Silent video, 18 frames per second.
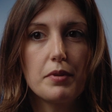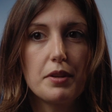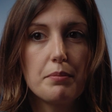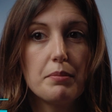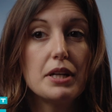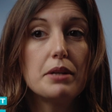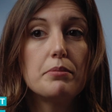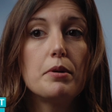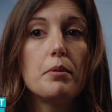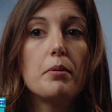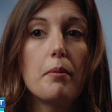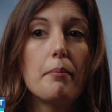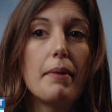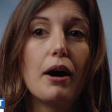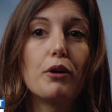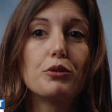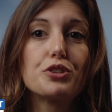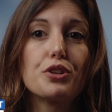The minimum
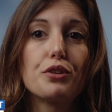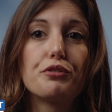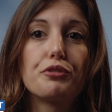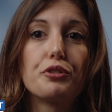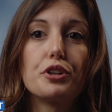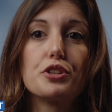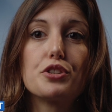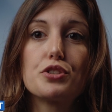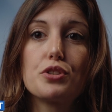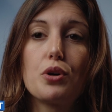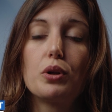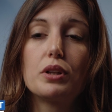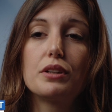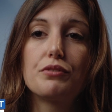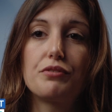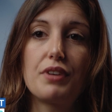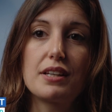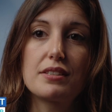amount for a sole
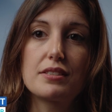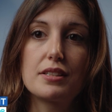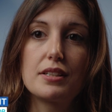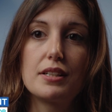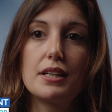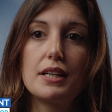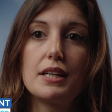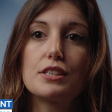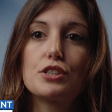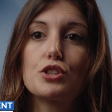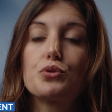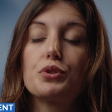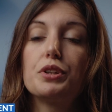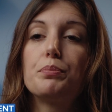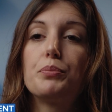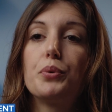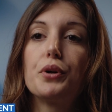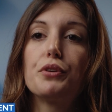investor is
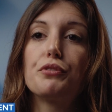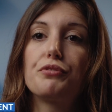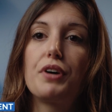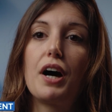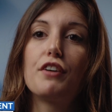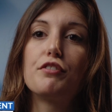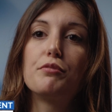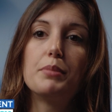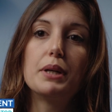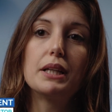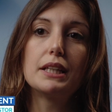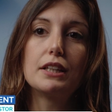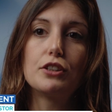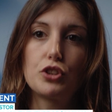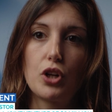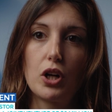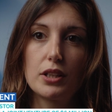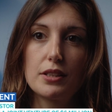$3.5
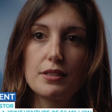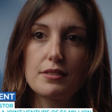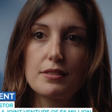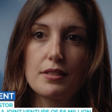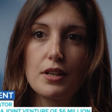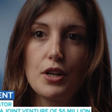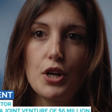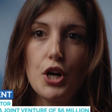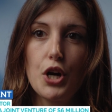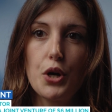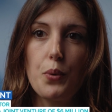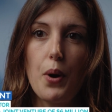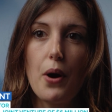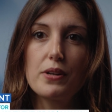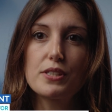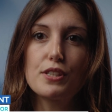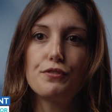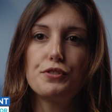million,
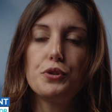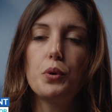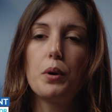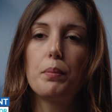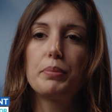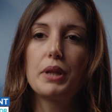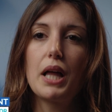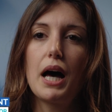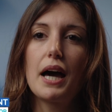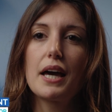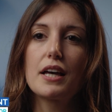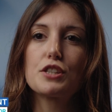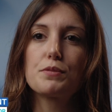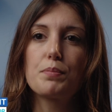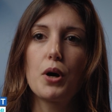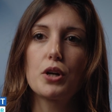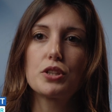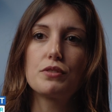whereas if you apply
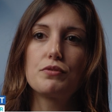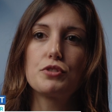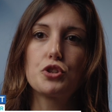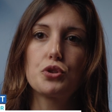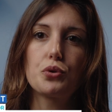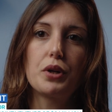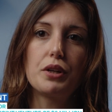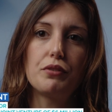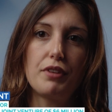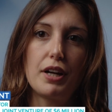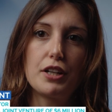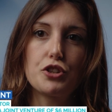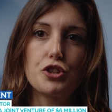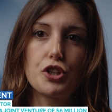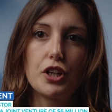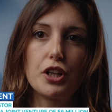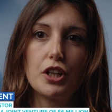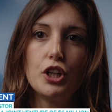as part of a joint
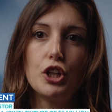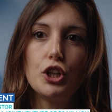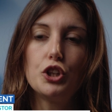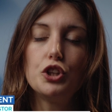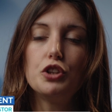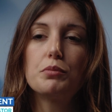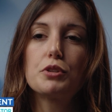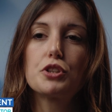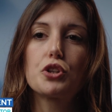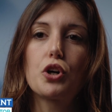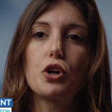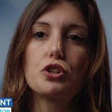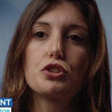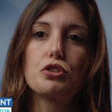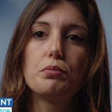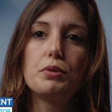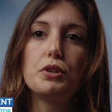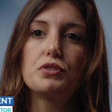venture, you must
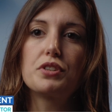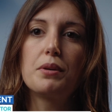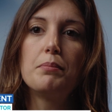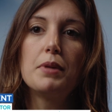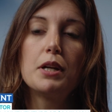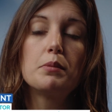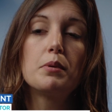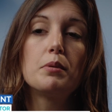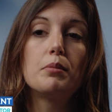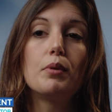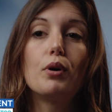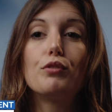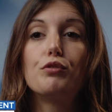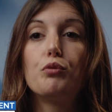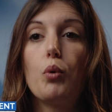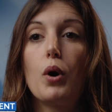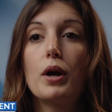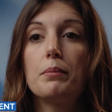contribute a minimum
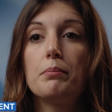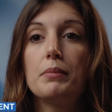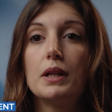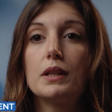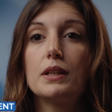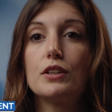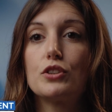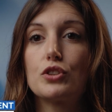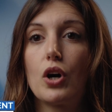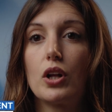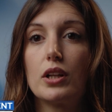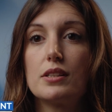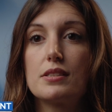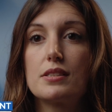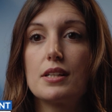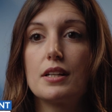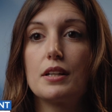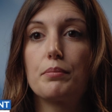of $1 million
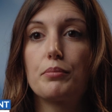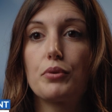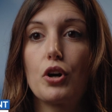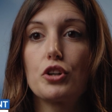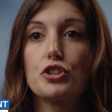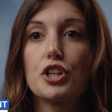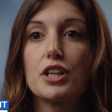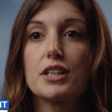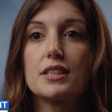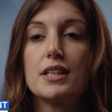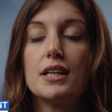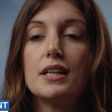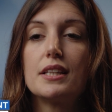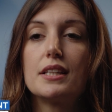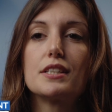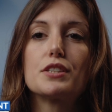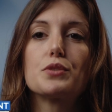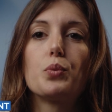in a project
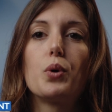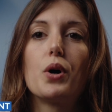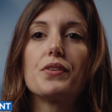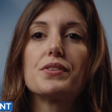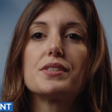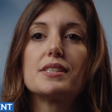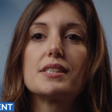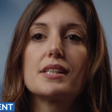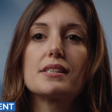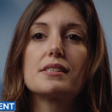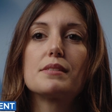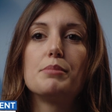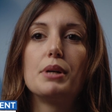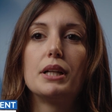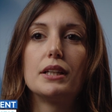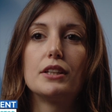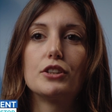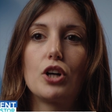that is worth $6
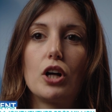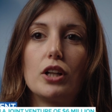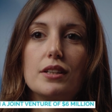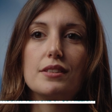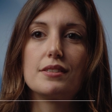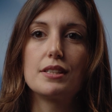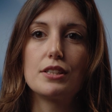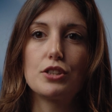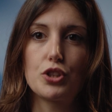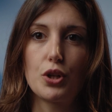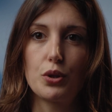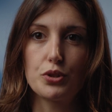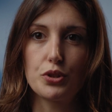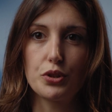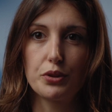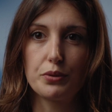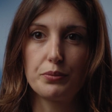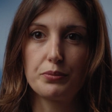million in
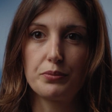total.